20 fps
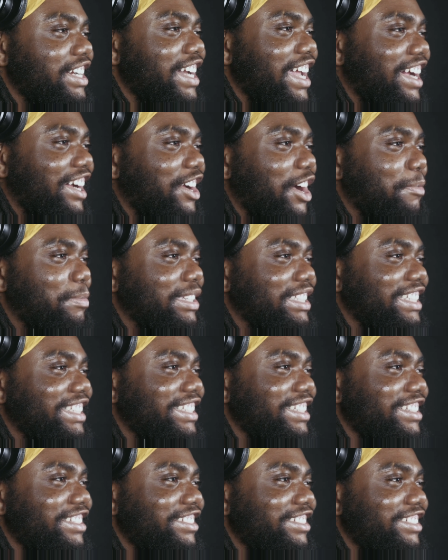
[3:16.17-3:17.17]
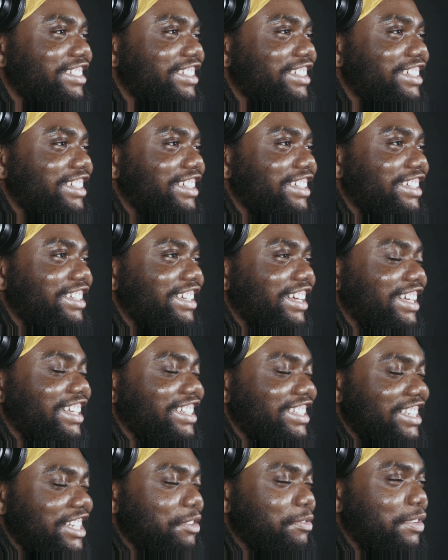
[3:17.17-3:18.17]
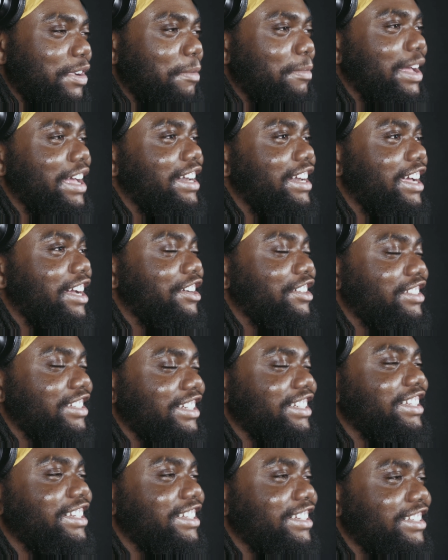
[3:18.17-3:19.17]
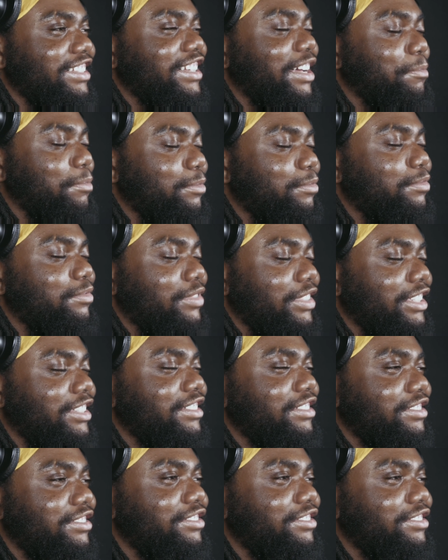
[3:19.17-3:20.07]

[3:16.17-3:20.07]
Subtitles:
in that competition and seeing where I'm at now is like, yeah, I'm it.